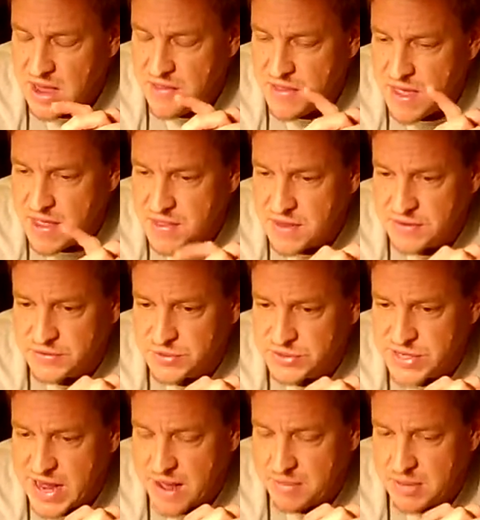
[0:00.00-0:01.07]
And then this
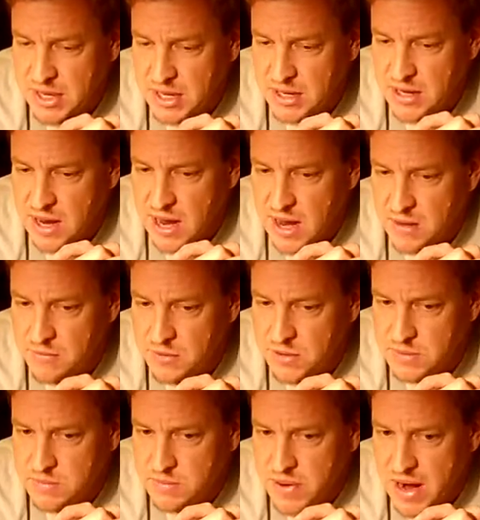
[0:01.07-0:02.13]
was happening. I
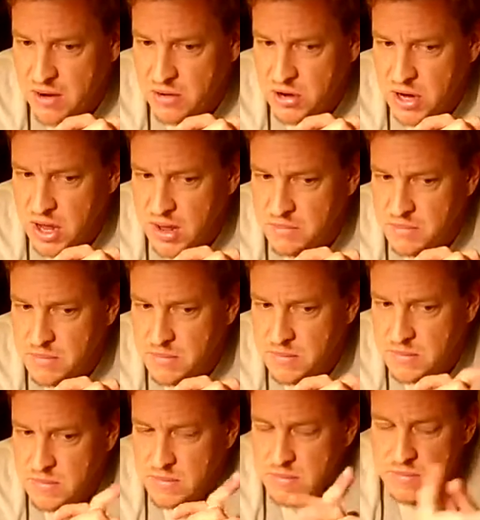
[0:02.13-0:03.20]
would power it up.
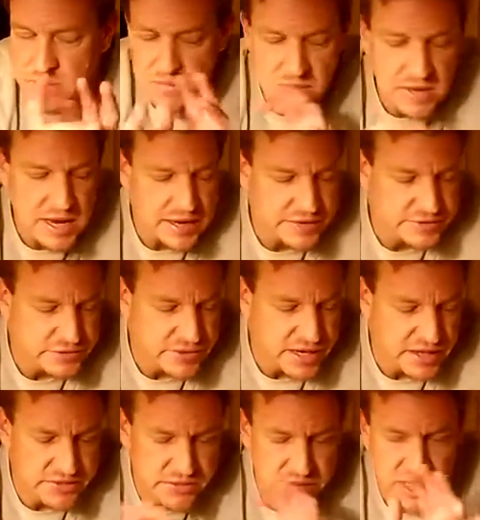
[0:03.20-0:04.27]

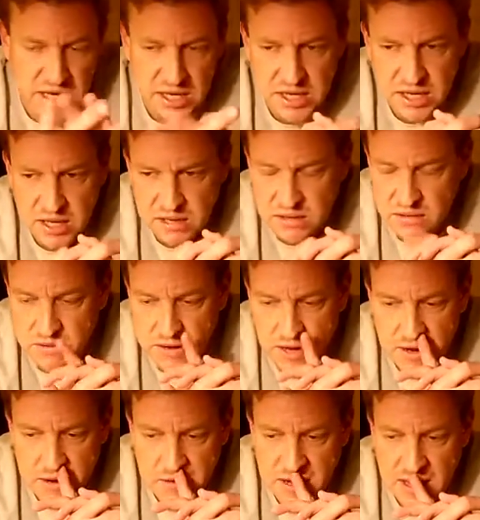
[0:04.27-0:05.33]
AS3X would kick in,
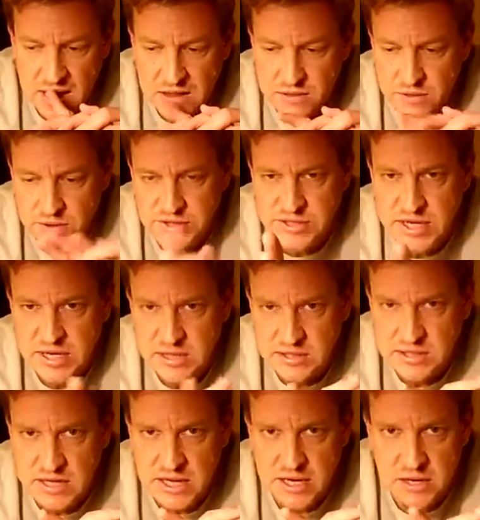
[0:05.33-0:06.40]
okay. 30
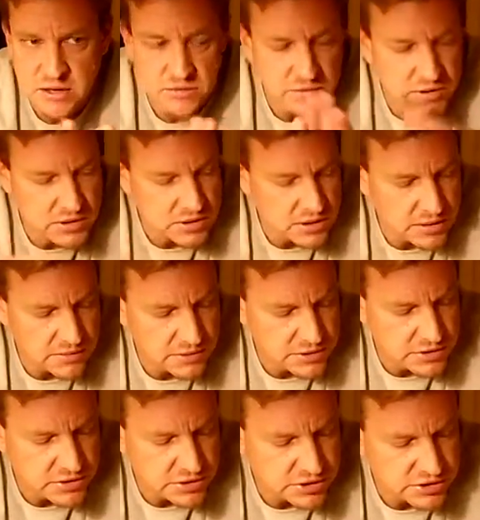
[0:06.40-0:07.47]
seconds later, it would
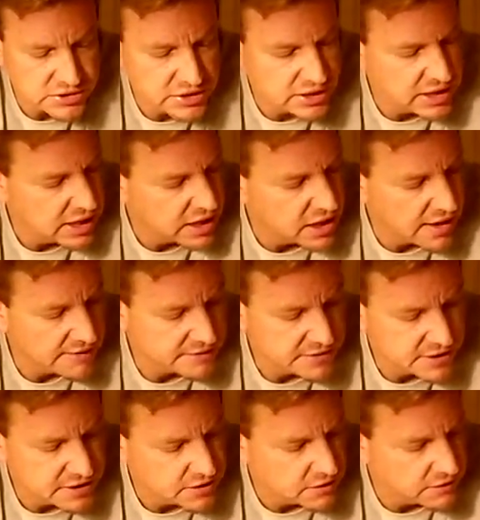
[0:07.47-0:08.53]
just kick off
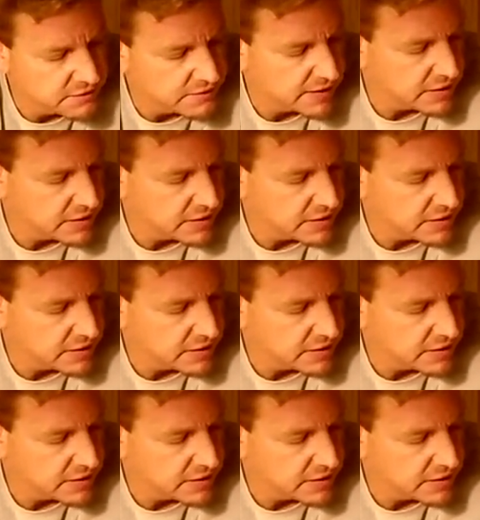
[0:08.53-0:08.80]
signal, it'd